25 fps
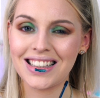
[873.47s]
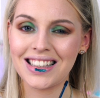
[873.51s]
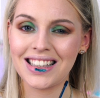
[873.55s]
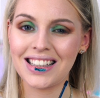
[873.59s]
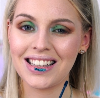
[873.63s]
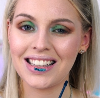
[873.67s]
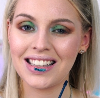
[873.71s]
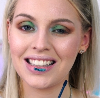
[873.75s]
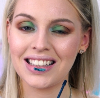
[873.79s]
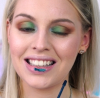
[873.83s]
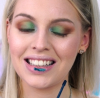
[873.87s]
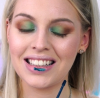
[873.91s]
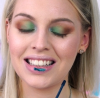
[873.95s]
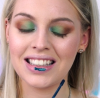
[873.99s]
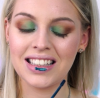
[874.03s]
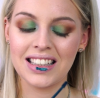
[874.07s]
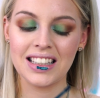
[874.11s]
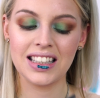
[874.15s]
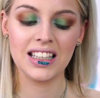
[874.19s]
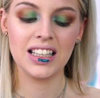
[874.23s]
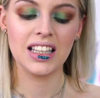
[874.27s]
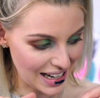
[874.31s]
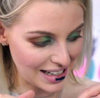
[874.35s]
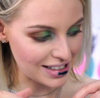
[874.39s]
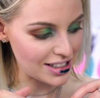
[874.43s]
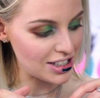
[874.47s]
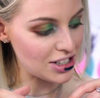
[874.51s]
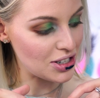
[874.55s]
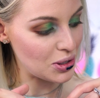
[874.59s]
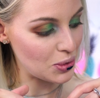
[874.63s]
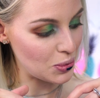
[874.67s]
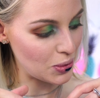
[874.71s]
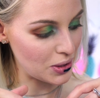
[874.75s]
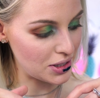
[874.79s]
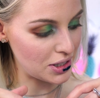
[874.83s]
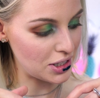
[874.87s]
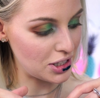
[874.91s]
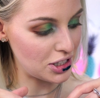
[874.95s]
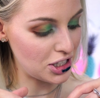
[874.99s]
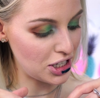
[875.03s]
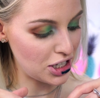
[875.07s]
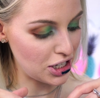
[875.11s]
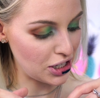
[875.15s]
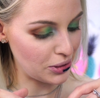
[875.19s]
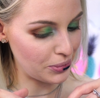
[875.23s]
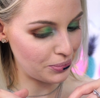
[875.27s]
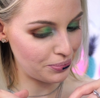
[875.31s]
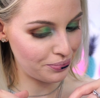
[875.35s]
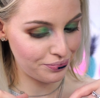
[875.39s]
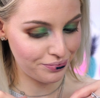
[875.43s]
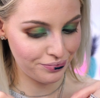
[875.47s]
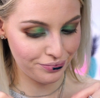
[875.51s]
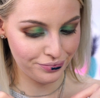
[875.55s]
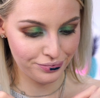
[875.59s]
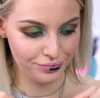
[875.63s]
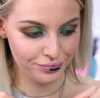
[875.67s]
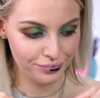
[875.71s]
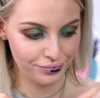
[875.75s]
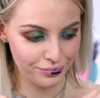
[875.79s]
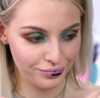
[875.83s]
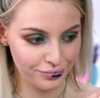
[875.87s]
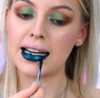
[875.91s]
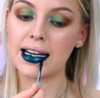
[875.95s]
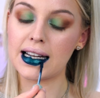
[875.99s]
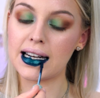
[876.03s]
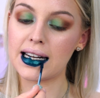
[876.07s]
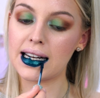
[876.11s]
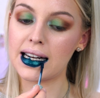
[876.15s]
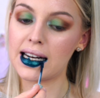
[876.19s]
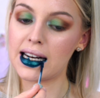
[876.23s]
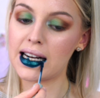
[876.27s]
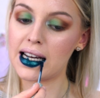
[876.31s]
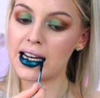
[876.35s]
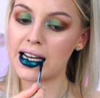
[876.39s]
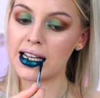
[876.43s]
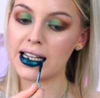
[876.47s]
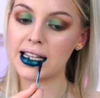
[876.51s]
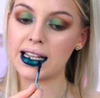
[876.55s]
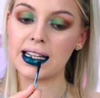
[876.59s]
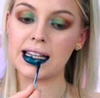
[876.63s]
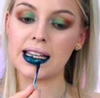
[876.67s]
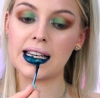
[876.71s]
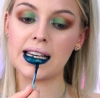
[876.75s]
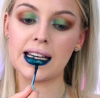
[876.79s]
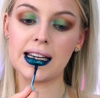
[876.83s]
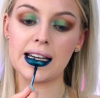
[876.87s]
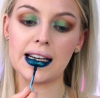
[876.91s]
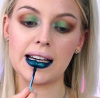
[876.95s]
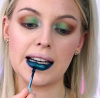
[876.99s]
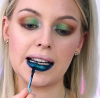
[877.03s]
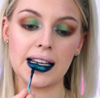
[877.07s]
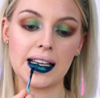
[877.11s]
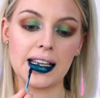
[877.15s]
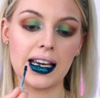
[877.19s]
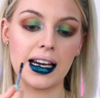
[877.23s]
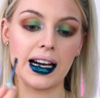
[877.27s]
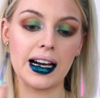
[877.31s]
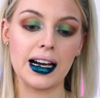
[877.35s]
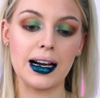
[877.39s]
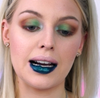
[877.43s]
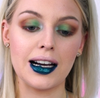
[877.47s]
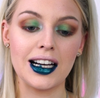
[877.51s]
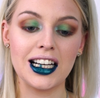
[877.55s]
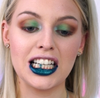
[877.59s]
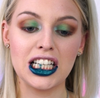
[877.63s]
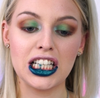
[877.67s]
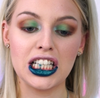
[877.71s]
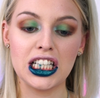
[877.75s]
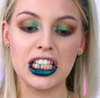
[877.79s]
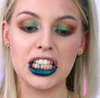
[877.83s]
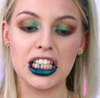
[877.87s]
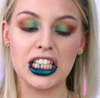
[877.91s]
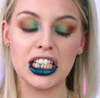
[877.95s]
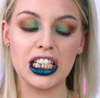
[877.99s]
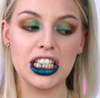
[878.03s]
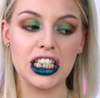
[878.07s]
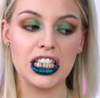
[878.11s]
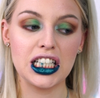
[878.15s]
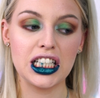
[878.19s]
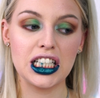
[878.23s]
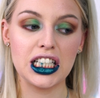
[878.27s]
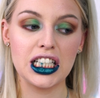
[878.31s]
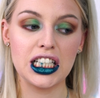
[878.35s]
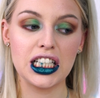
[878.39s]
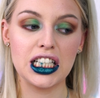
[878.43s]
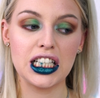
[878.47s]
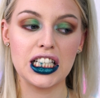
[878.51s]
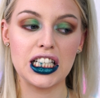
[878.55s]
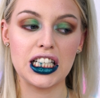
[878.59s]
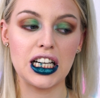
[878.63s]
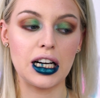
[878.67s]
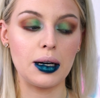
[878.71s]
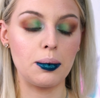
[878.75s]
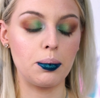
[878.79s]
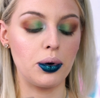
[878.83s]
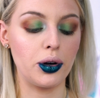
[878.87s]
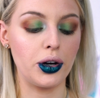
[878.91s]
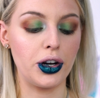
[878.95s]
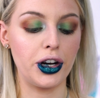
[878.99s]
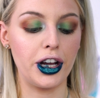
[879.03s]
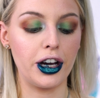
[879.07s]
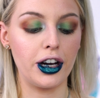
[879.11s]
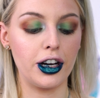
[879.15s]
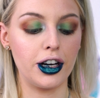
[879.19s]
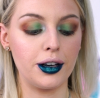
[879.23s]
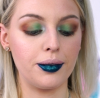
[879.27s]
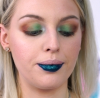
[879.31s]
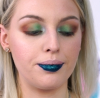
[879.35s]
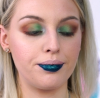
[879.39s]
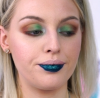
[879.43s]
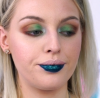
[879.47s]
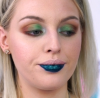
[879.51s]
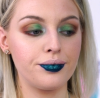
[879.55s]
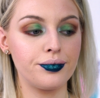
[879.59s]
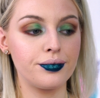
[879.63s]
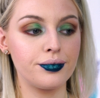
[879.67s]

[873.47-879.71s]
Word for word: I don't know what to do. I don't know what to do. Yeah. I'm putting it on.